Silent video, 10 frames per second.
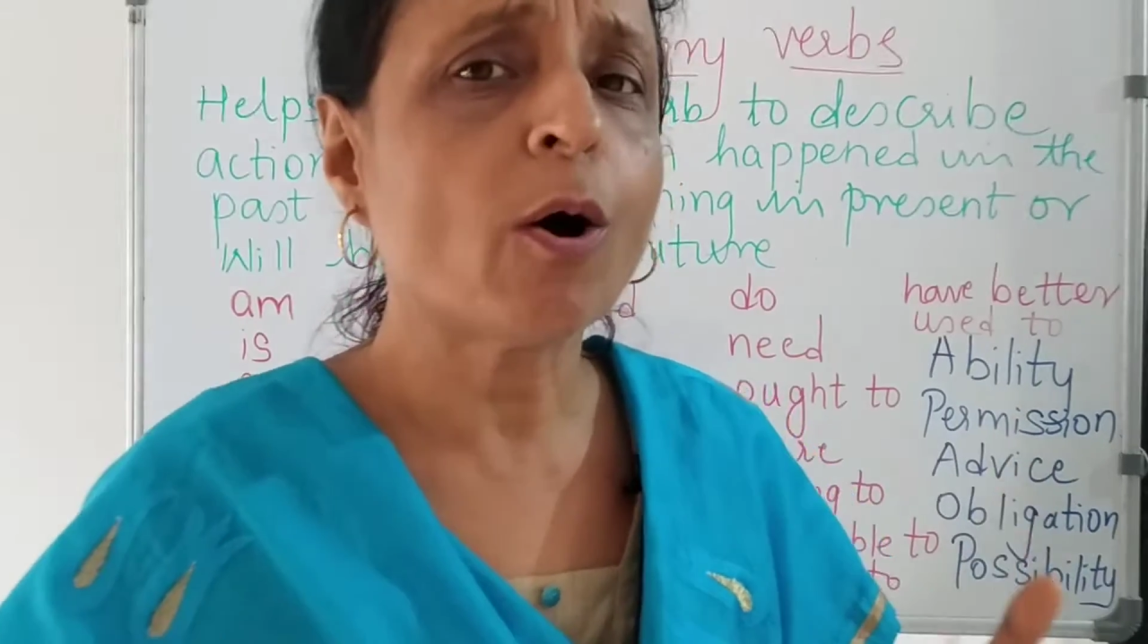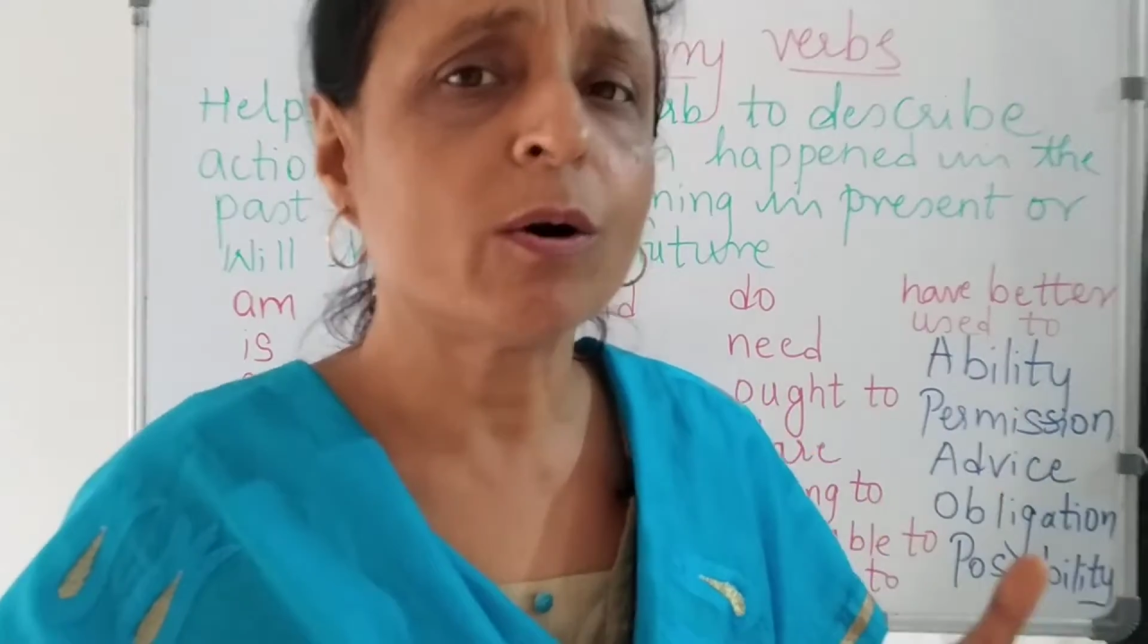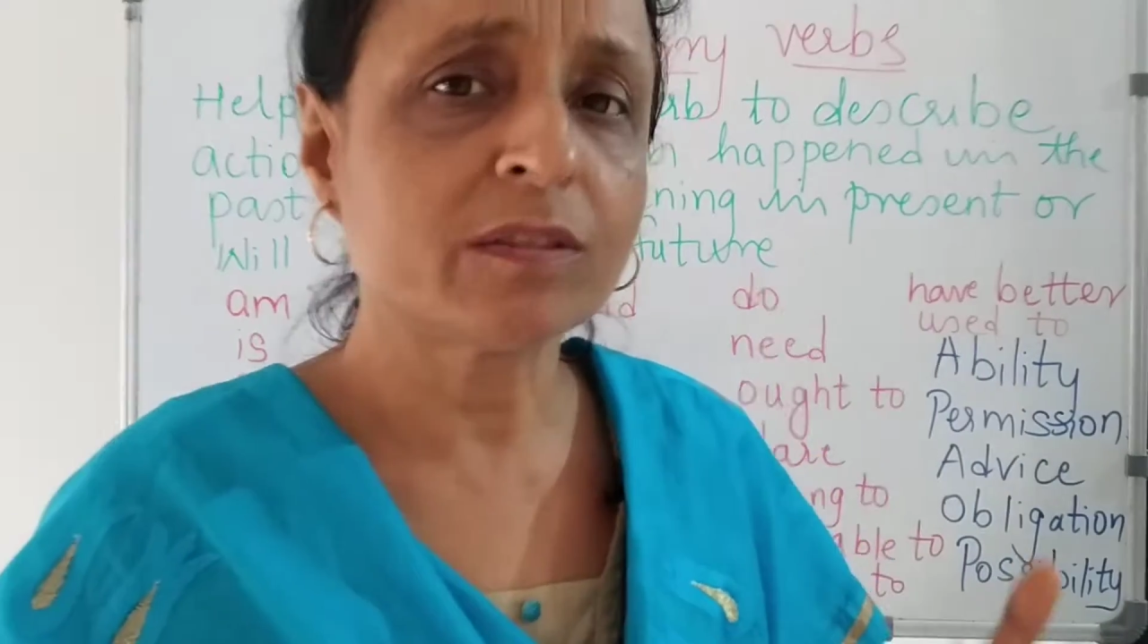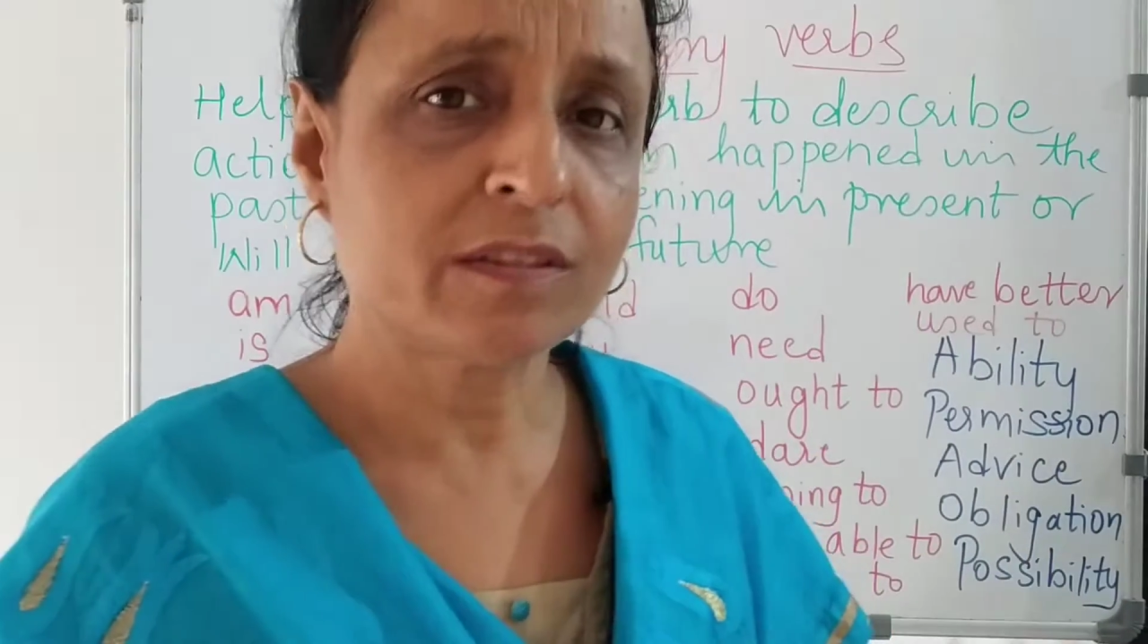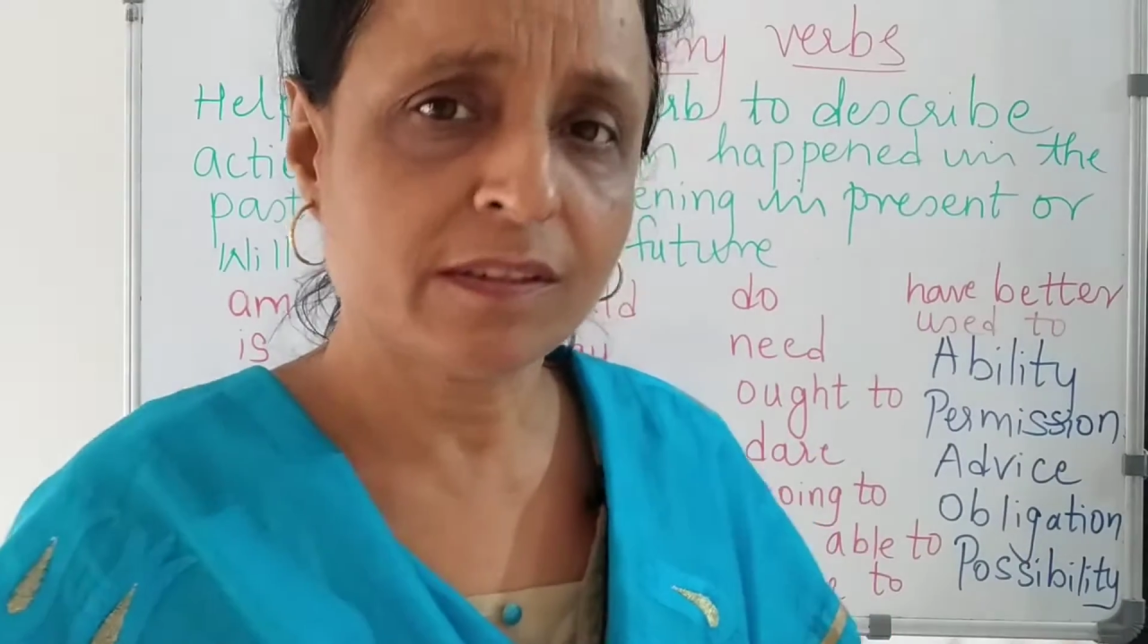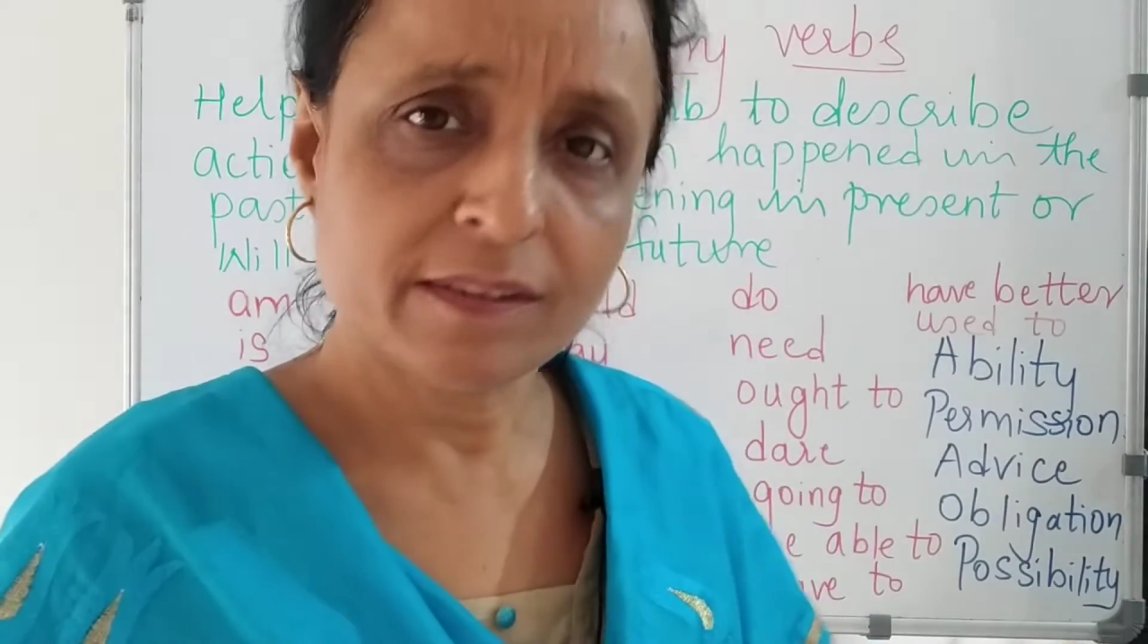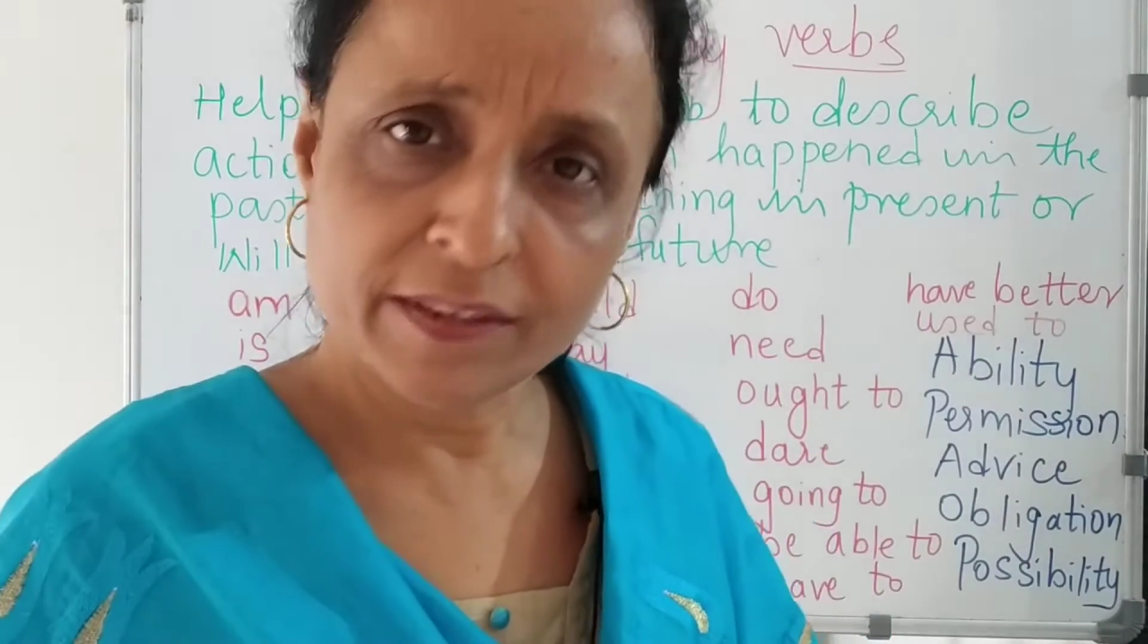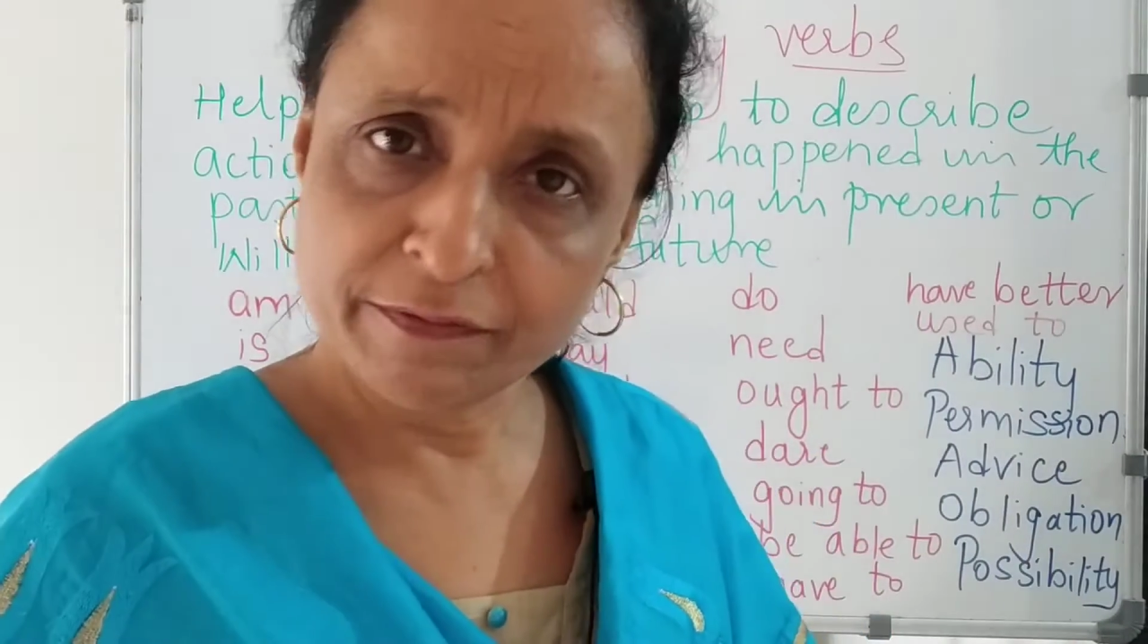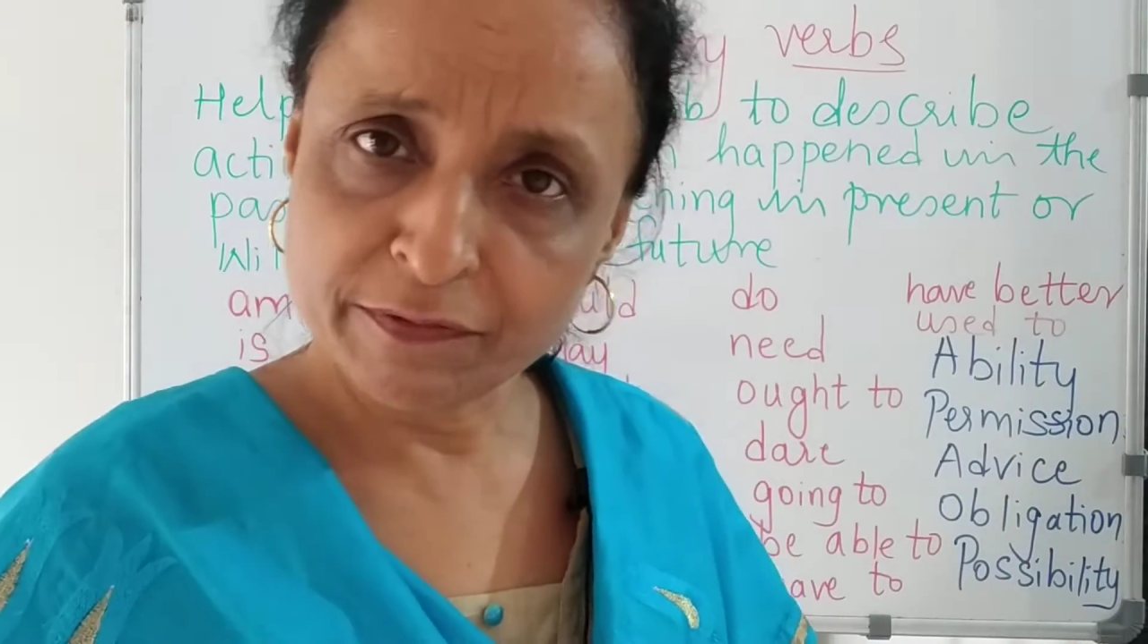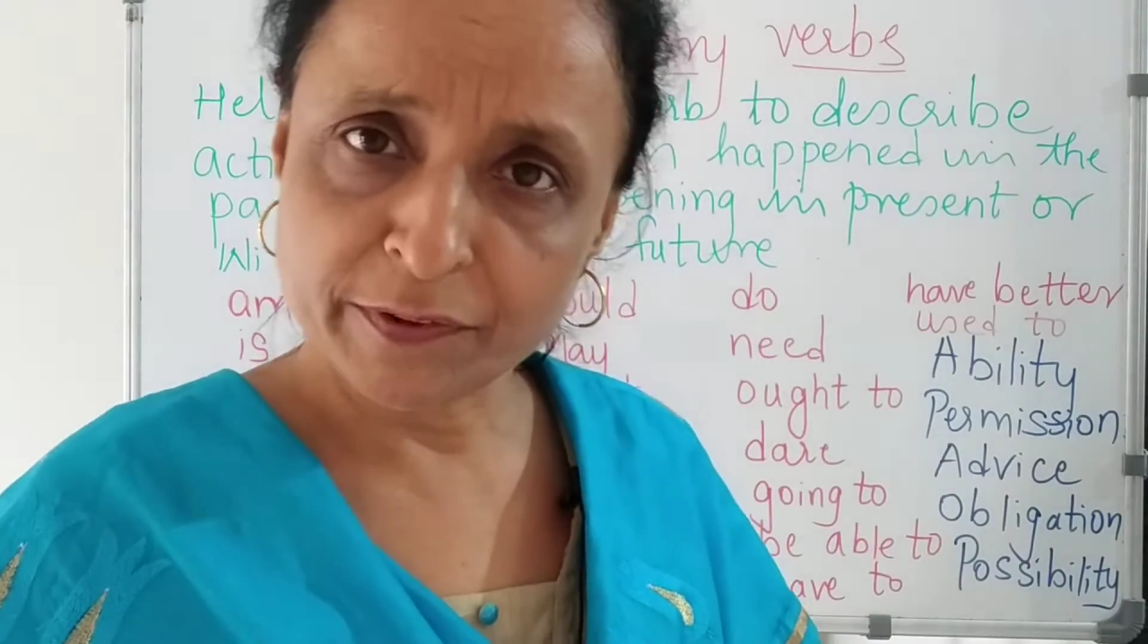
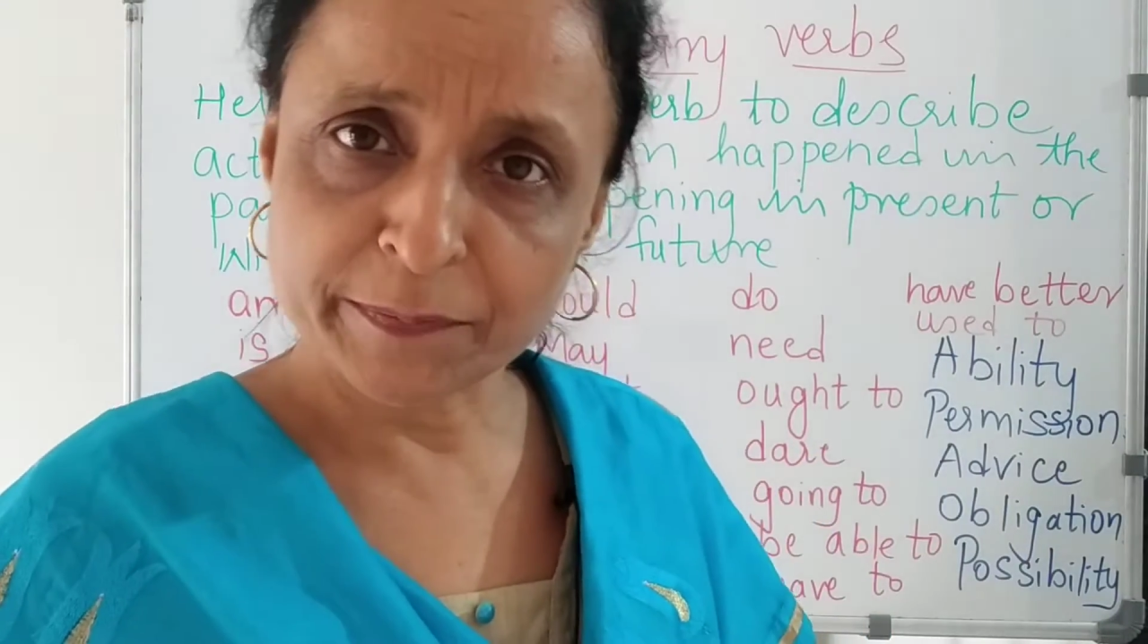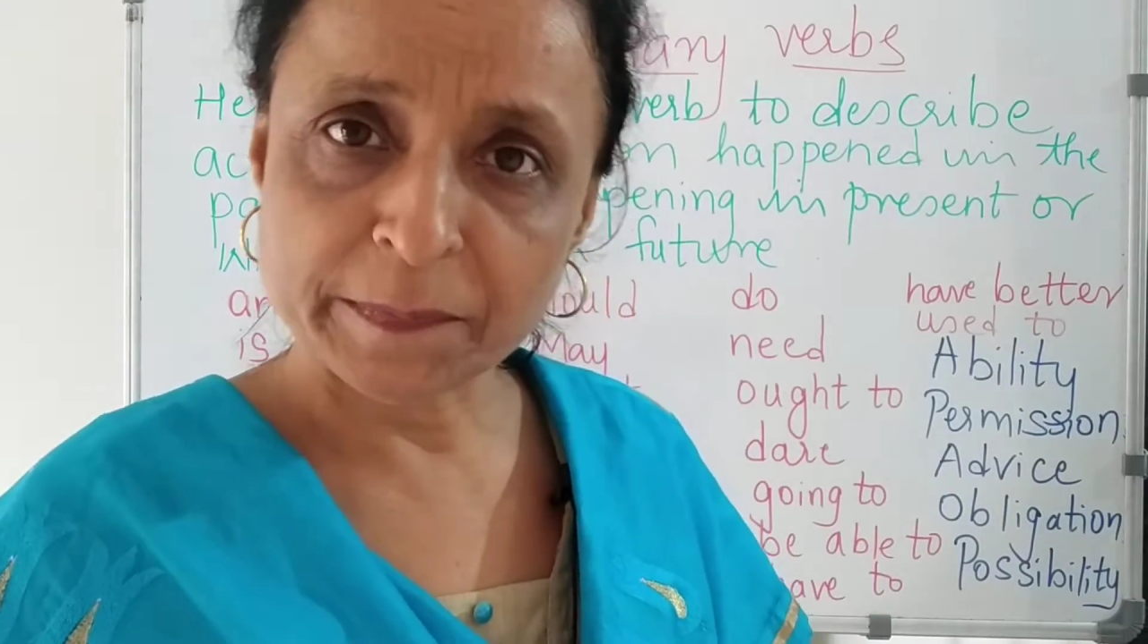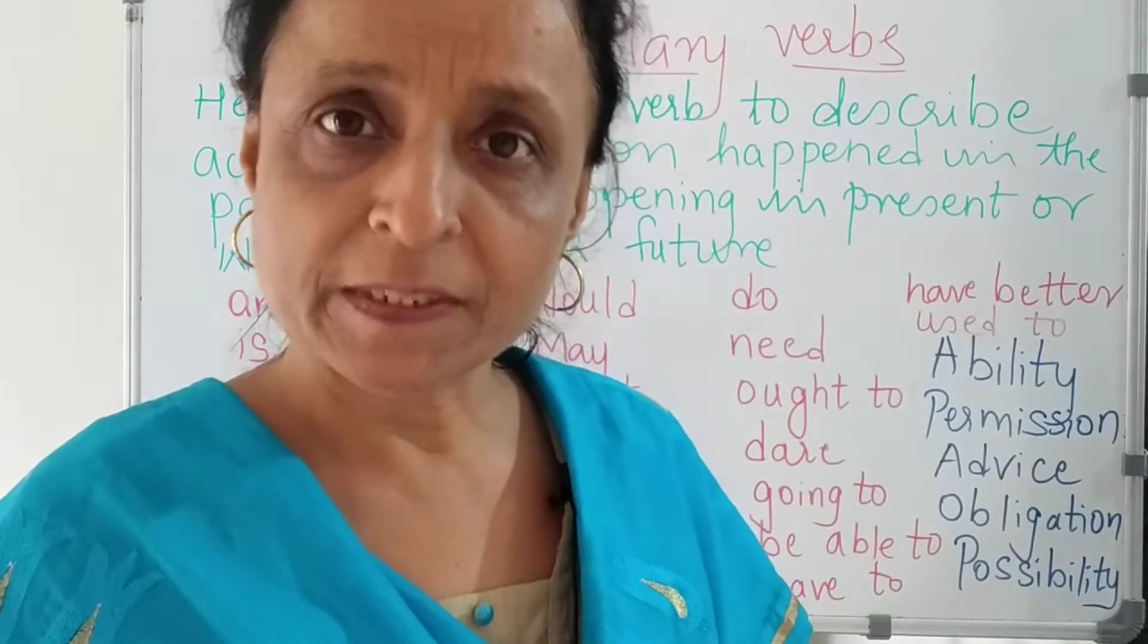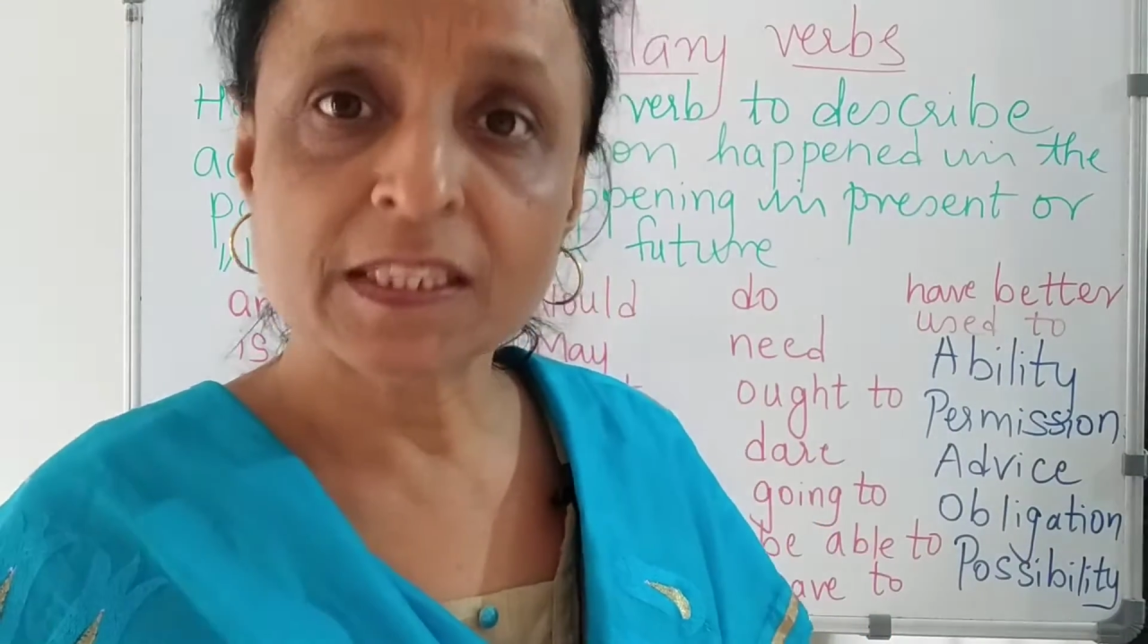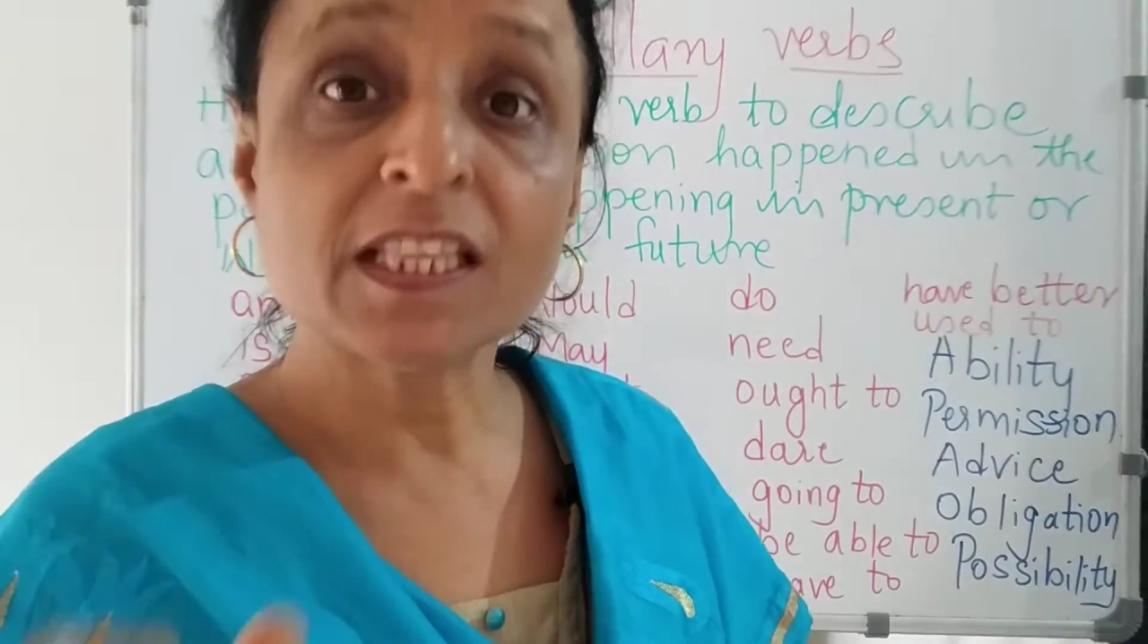auxiliary verbs?